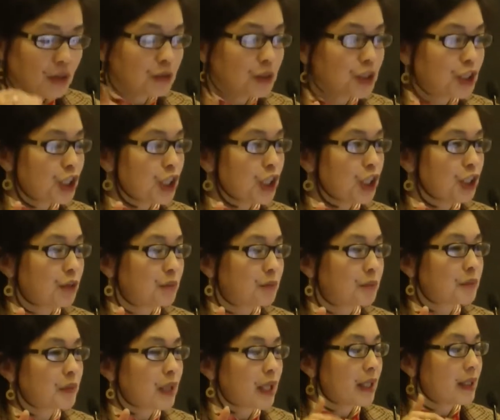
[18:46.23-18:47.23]

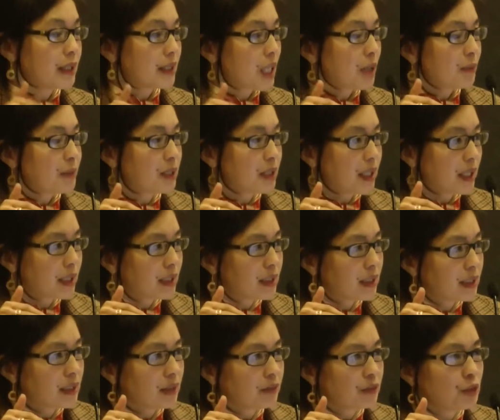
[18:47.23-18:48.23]
regime, and this happened in
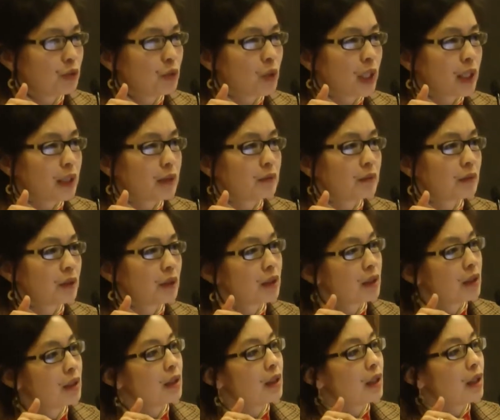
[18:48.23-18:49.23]
1971,
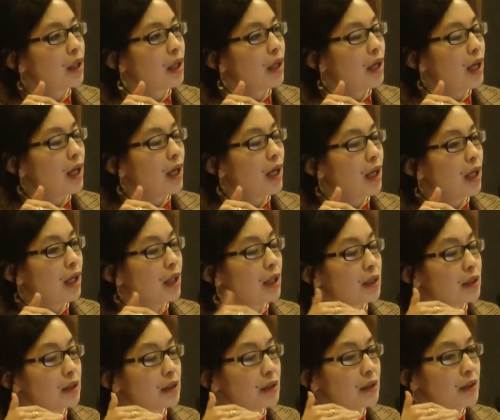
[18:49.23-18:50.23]

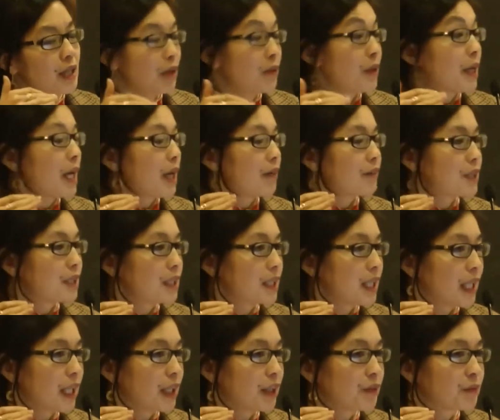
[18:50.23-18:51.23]
that we have
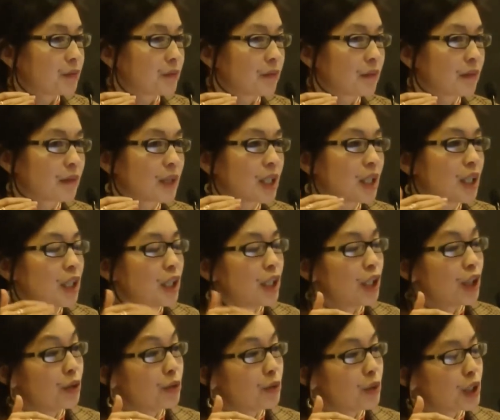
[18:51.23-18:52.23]
today,
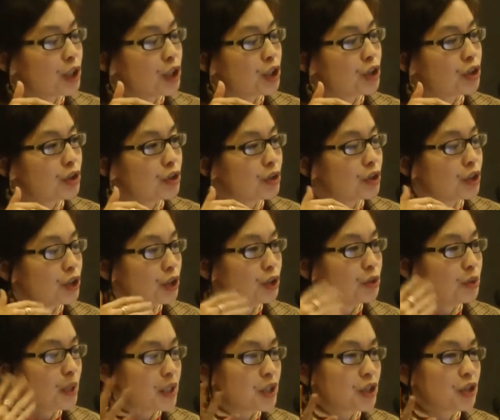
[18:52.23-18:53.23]
in which the
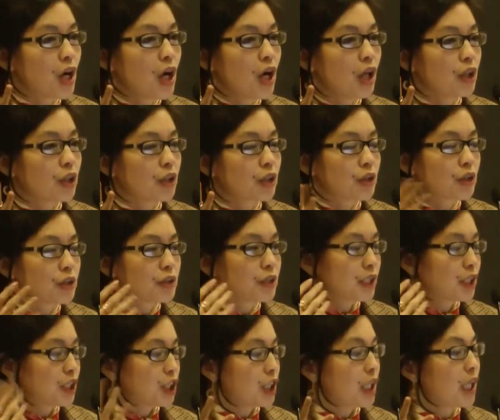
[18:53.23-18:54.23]
US dollar goes
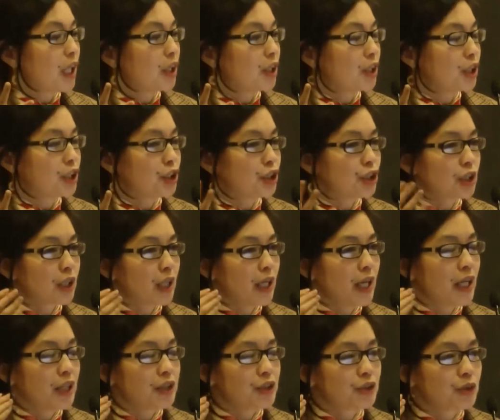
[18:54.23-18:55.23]
unchallenged
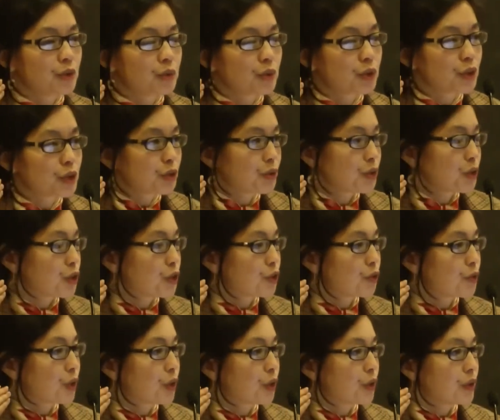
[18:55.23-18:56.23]
as the world's
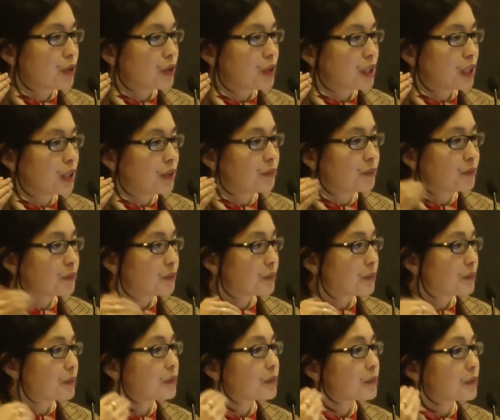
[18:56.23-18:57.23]
reserve currency,
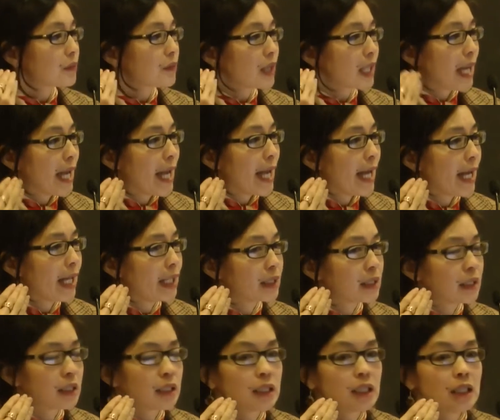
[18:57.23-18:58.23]

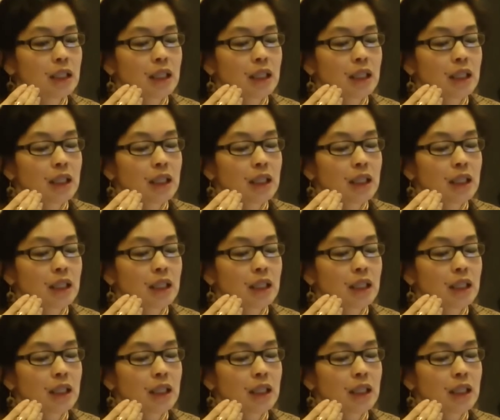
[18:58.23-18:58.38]
and